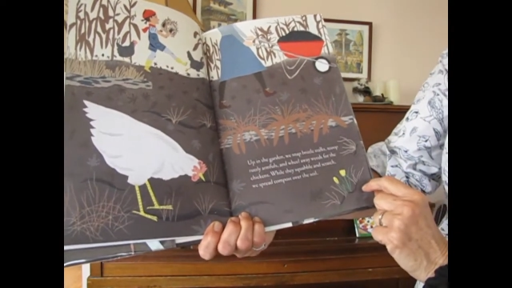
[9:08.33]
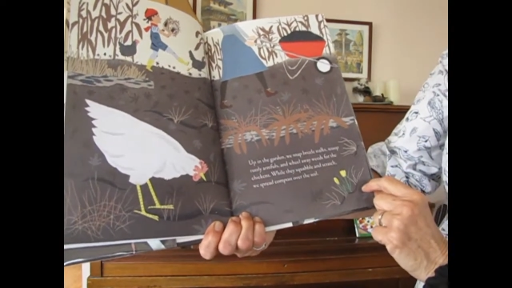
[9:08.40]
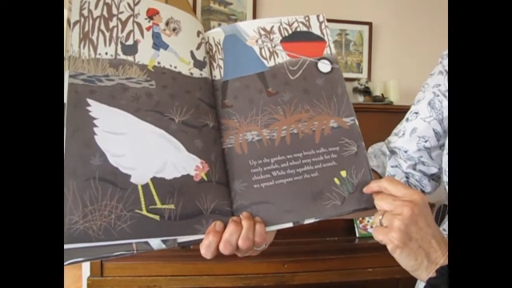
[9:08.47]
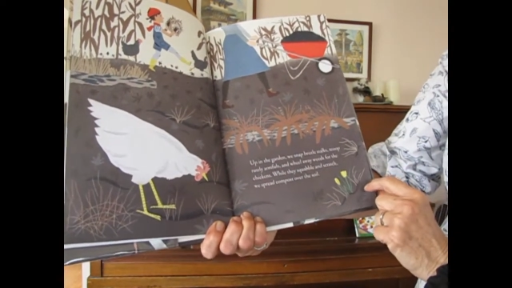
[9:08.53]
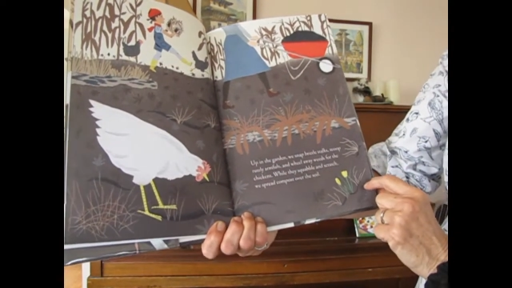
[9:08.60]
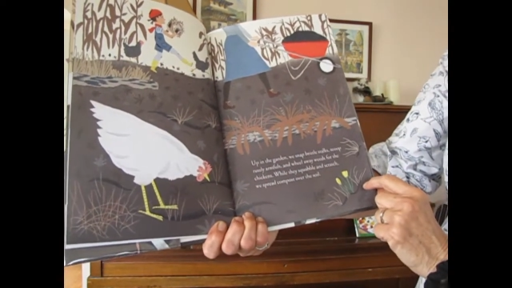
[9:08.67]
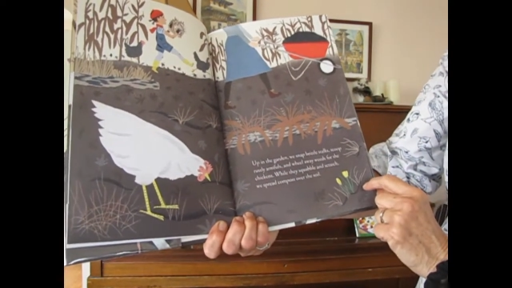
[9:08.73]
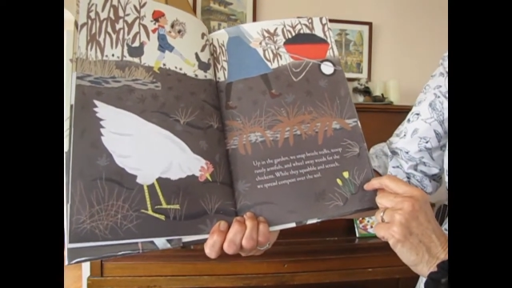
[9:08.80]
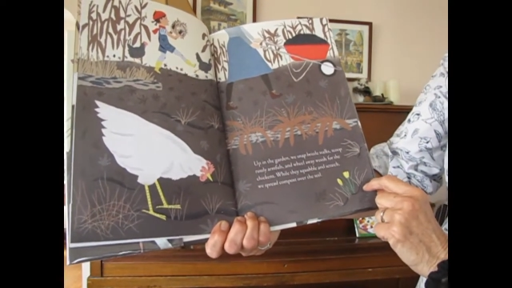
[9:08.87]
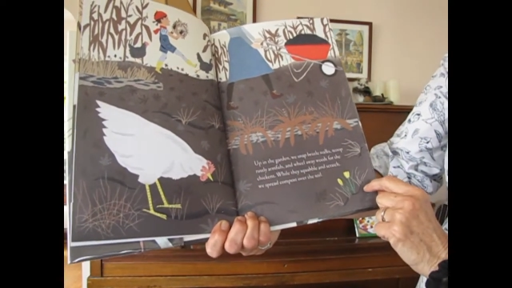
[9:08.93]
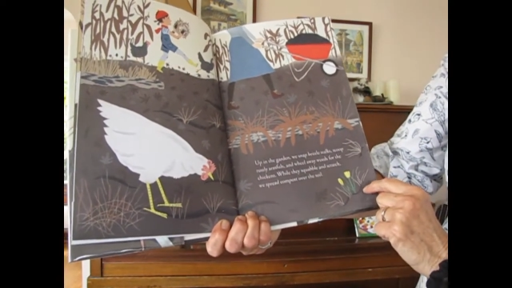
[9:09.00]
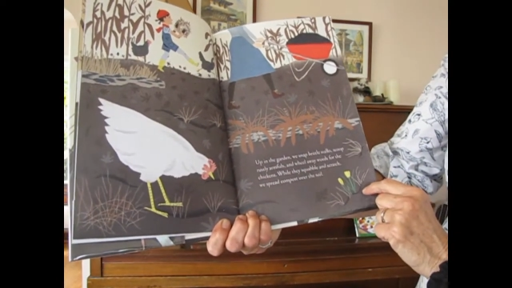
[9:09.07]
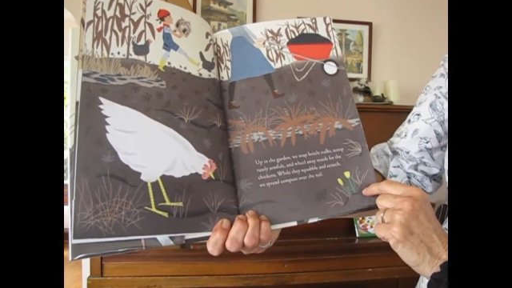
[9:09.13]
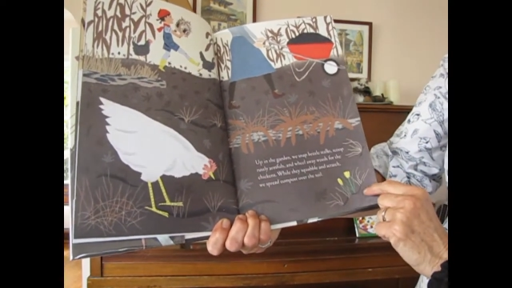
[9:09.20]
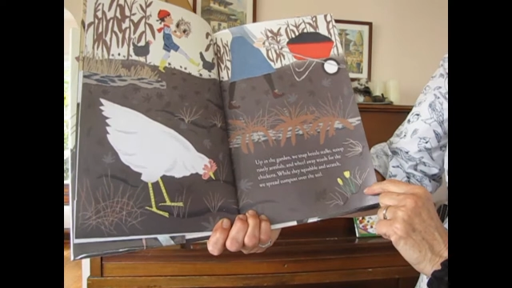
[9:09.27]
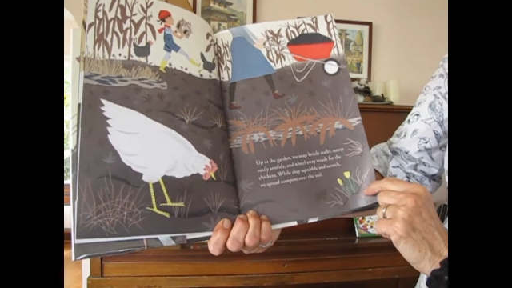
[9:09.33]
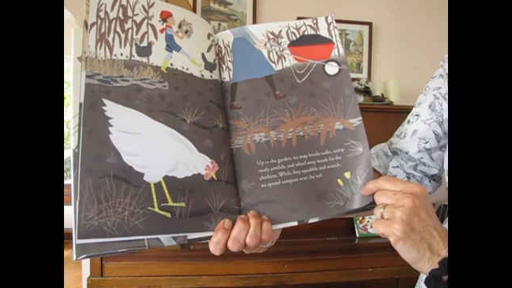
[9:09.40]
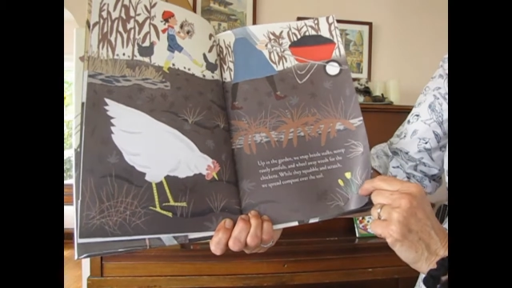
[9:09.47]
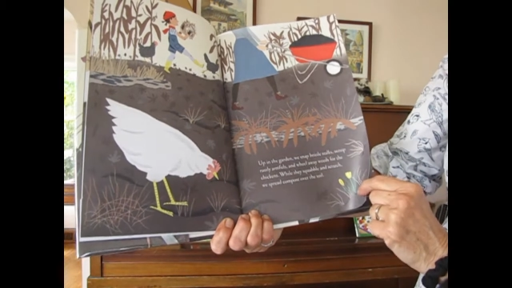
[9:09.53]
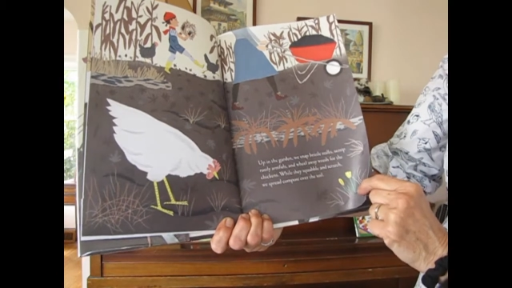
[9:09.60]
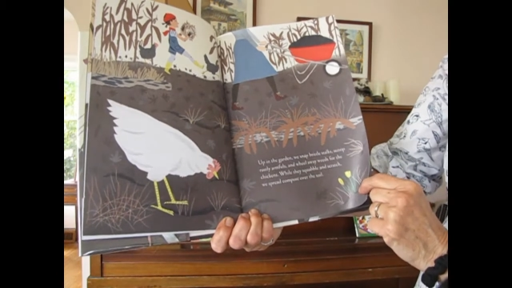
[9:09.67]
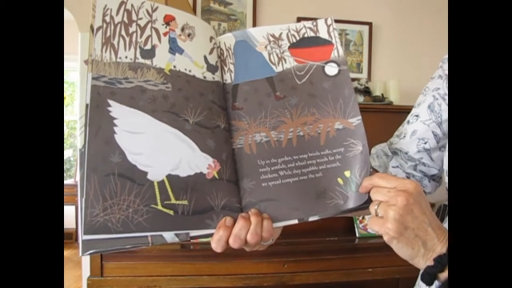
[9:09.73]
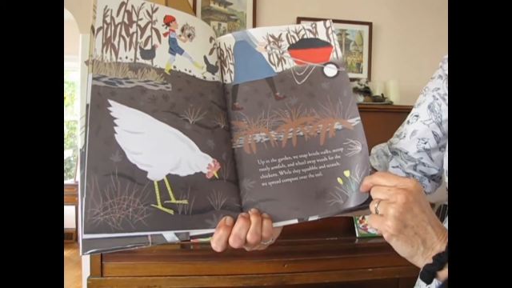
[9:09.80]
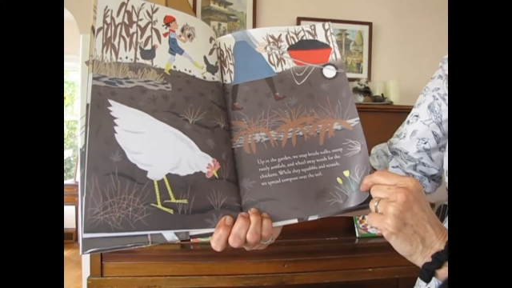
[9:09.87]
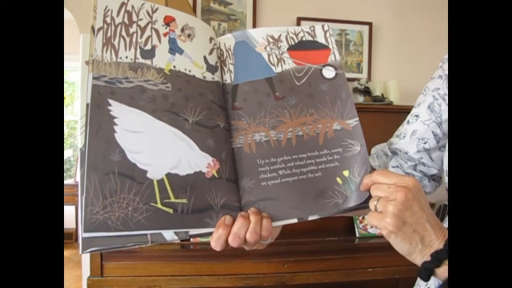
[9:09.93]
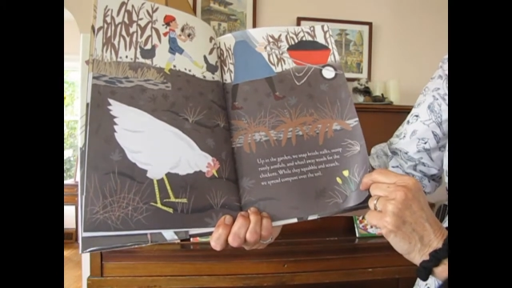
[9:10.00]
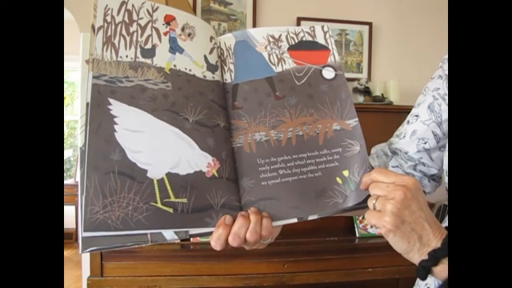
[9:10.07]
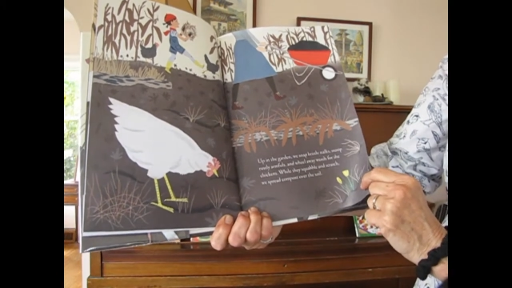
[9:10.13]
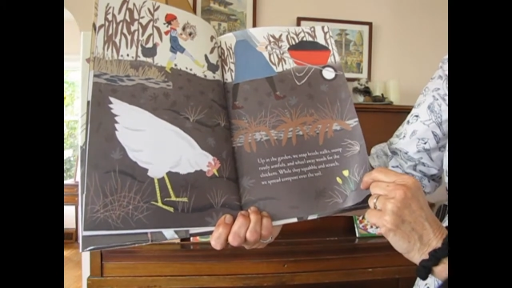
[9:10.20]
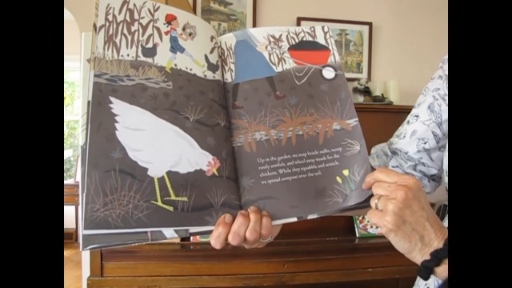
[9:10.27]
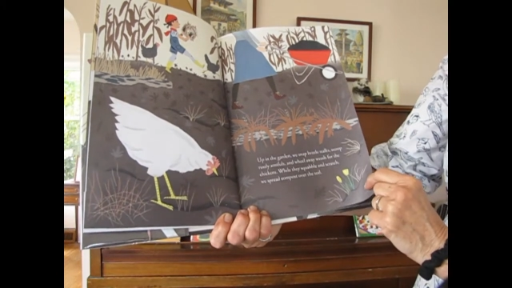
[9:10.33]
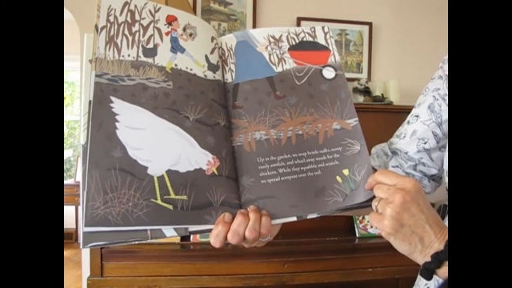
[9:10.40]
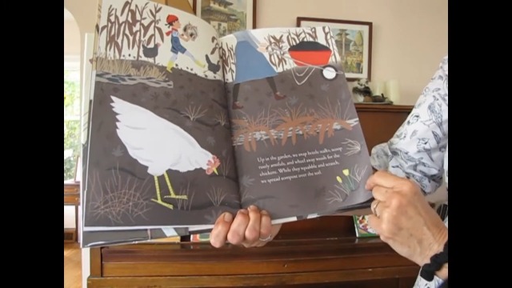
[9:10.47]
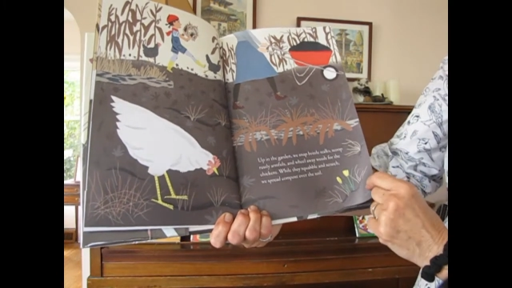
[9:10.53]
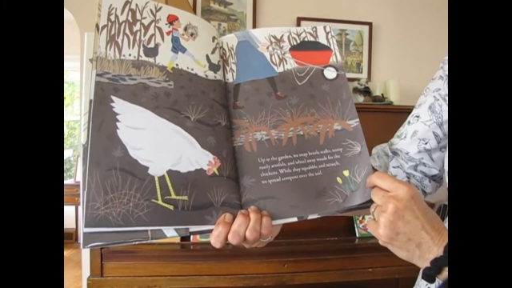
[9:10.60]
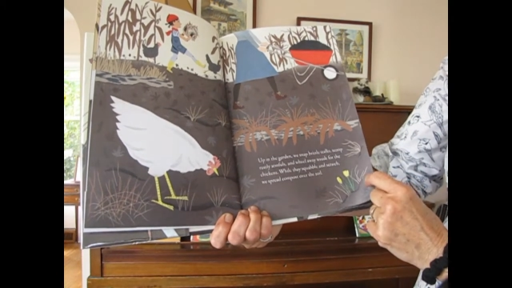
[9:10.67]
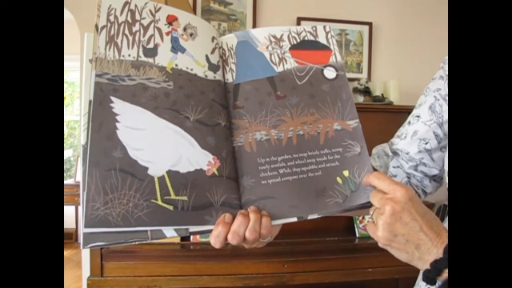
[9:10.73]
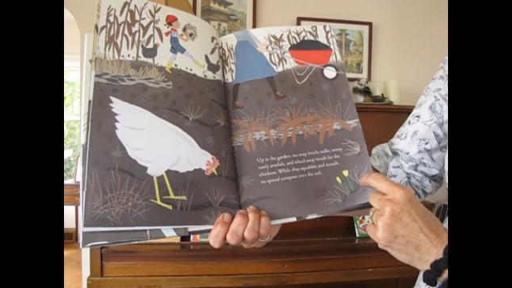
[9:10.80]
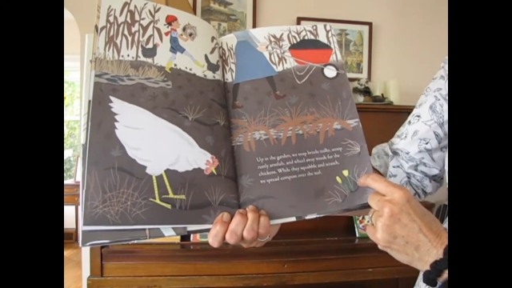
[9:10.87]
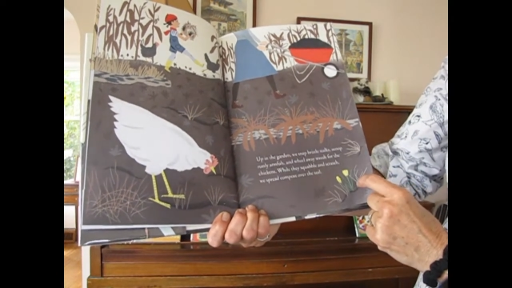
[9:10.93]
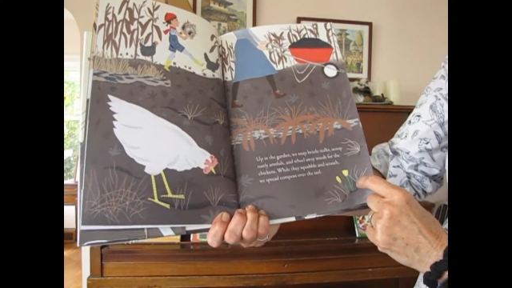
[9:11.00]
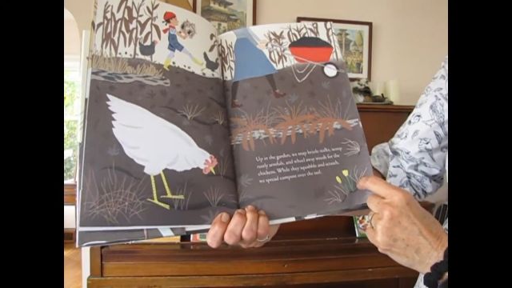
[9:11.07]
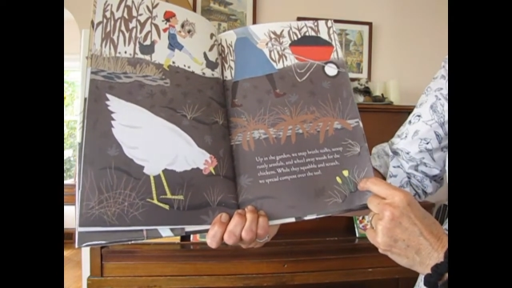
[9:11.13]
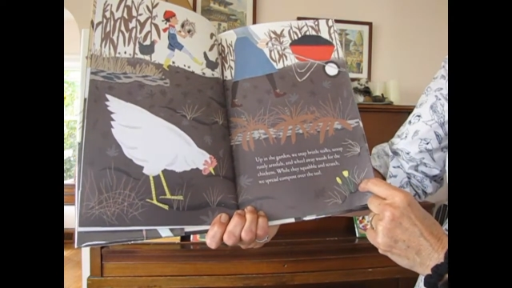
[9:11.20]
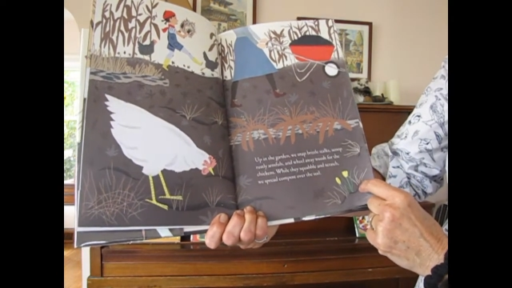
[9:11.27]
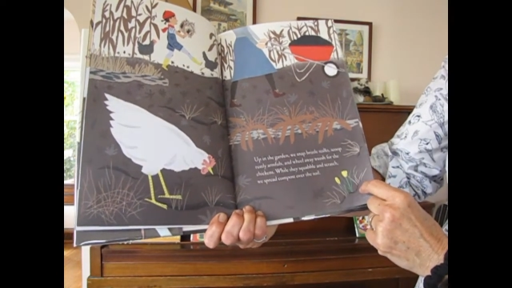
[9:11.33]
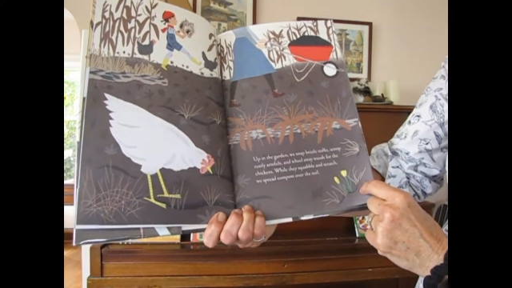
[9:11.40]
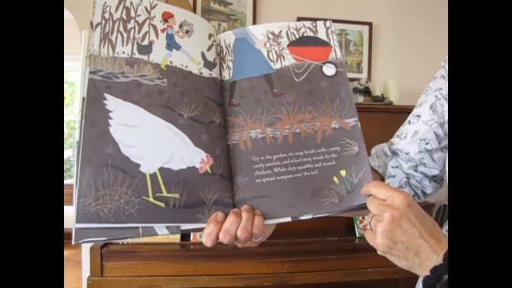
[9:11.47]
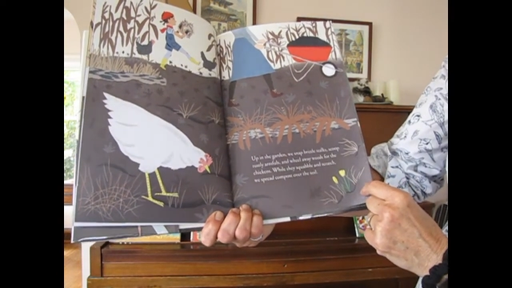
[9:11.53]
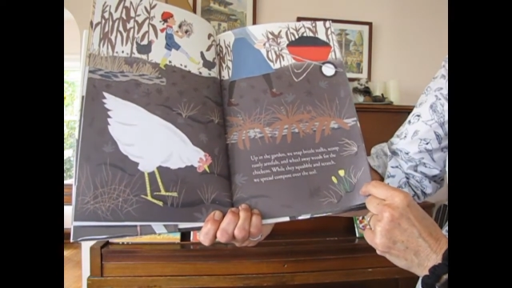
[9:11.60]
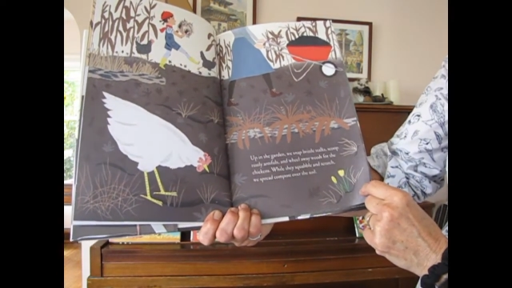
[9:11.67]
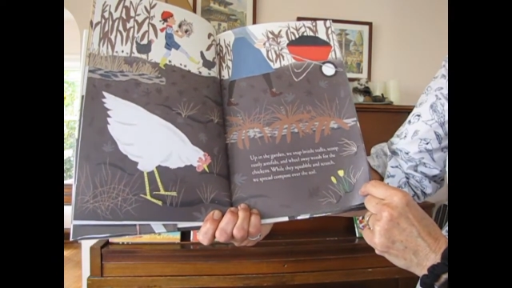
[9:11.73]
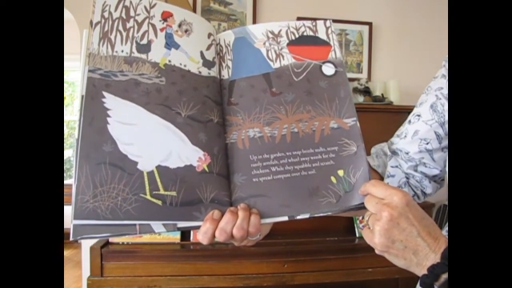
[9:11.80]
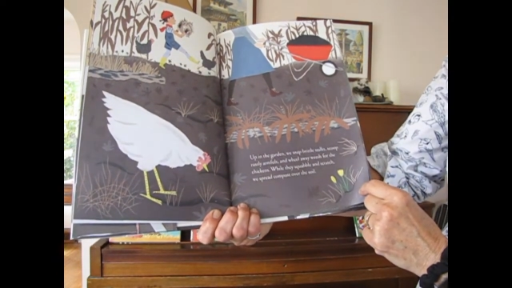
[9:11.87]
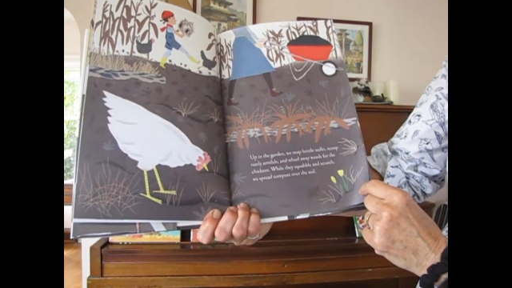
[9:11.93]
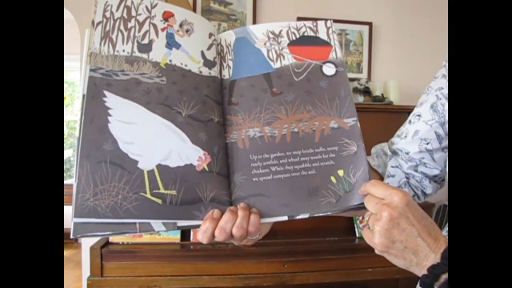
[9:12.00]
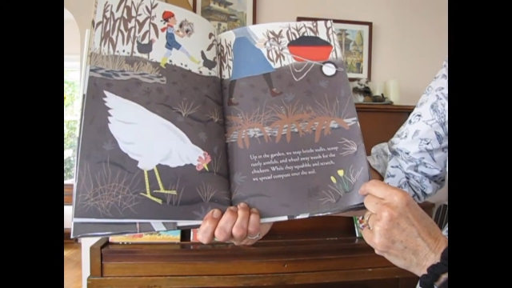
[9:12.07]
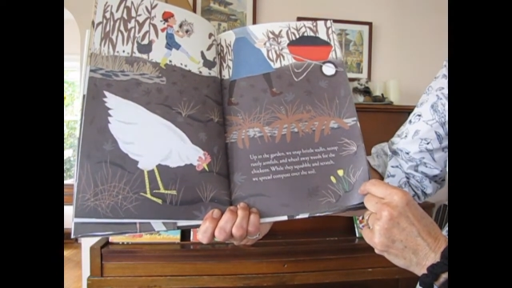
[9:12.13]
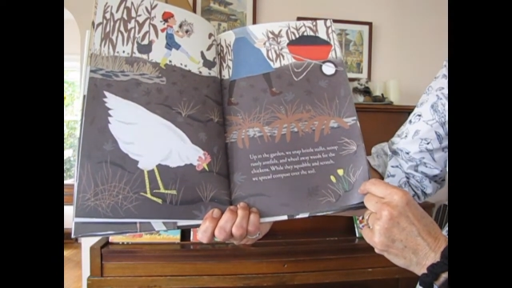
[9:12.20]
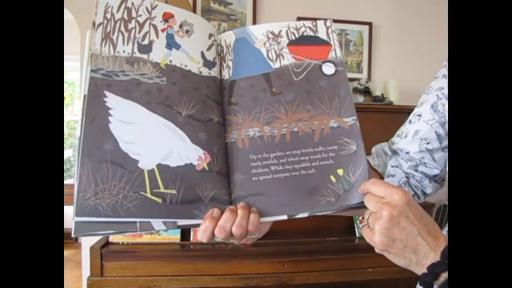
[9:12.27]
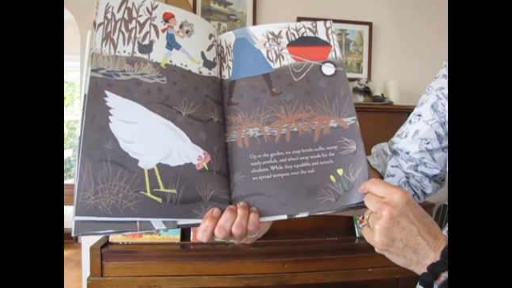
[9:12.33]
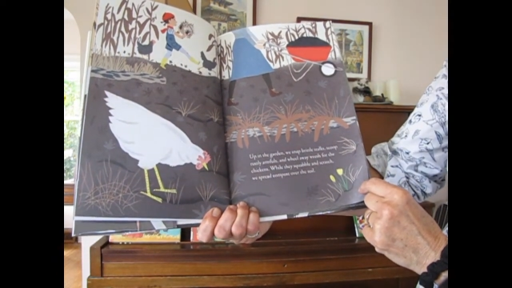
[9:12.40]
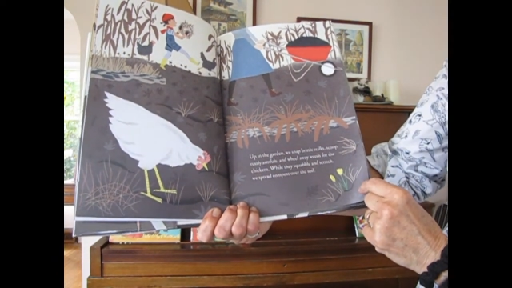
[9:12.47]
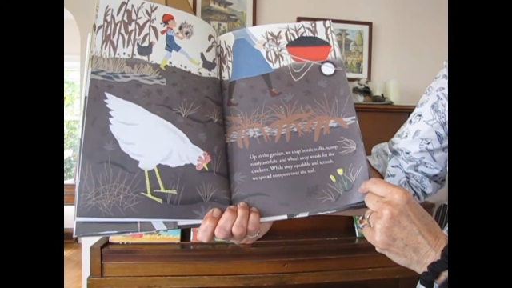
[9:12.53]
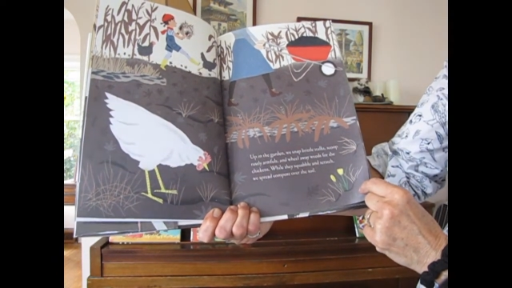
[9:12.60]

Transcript: (no speaker visible)